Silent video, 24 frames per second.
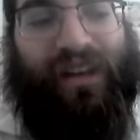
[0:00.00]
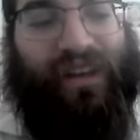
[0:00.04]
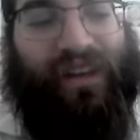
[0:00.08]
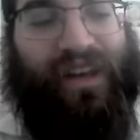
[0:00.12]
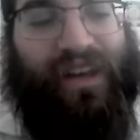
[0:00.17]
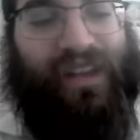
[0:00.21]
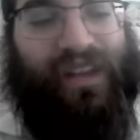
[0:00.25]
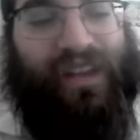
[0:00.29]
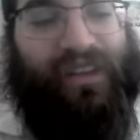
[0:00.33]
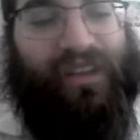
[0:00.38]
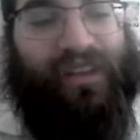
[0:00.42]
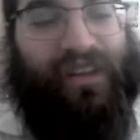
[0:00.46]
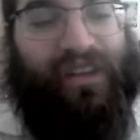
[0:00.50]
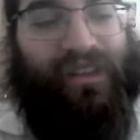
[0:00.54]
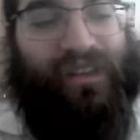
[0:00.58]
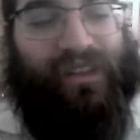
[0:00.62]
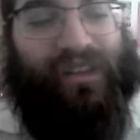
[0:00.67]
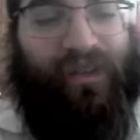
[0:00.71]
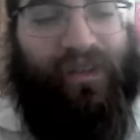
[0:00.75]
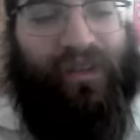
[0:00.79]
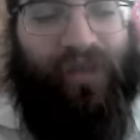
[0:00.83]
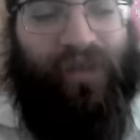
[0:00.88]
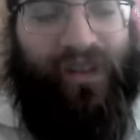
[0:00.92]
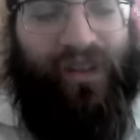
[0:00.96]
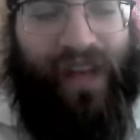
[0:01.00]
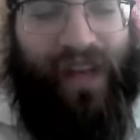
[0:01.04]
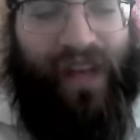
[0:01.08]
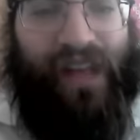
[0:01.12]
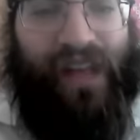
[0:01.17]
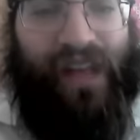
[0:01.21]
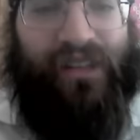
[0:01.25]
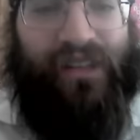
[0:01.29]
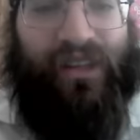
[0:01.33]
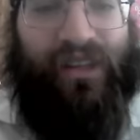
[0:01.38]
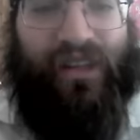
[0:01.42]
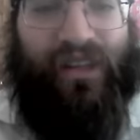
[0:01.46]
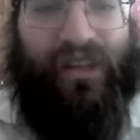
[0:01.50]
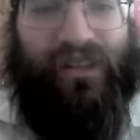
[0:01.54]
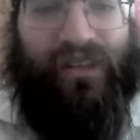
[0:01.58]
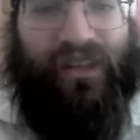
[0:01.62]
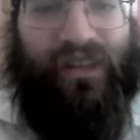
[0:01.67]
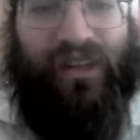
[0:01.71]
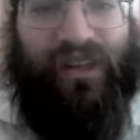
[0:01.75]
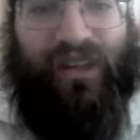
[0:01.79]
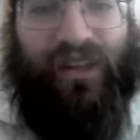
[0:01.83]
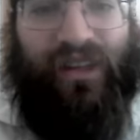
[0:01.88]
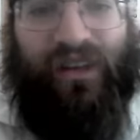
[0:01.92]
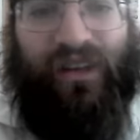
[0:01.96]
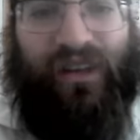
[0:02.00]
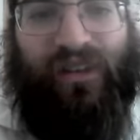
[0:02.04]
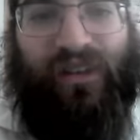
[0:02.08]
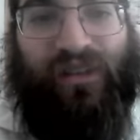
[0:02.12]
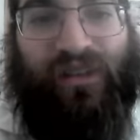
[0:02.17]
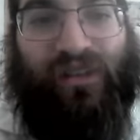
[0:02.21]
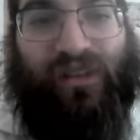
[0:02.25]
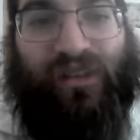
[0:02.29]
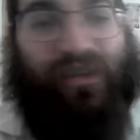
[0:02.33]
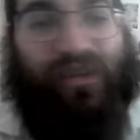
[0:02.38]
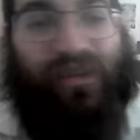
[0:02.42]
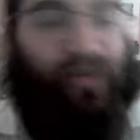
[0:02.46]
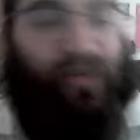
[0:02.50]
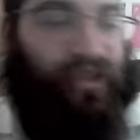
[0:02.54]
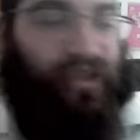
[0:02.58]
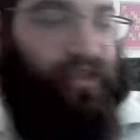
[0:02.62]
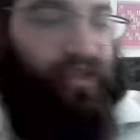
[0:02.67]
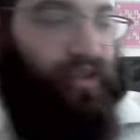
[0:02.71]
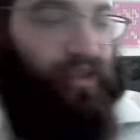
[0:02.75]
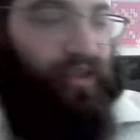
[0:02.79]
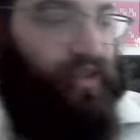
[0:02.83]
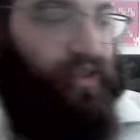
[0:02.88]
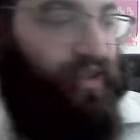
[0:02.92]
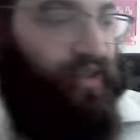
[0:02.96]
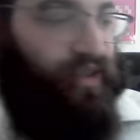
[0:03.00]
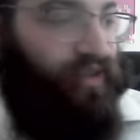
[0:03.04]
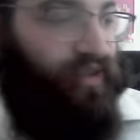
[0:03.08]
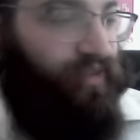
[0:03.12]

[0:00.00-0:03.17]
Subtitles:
and the Hasidim are dancing and singing because it's Simchas Torah.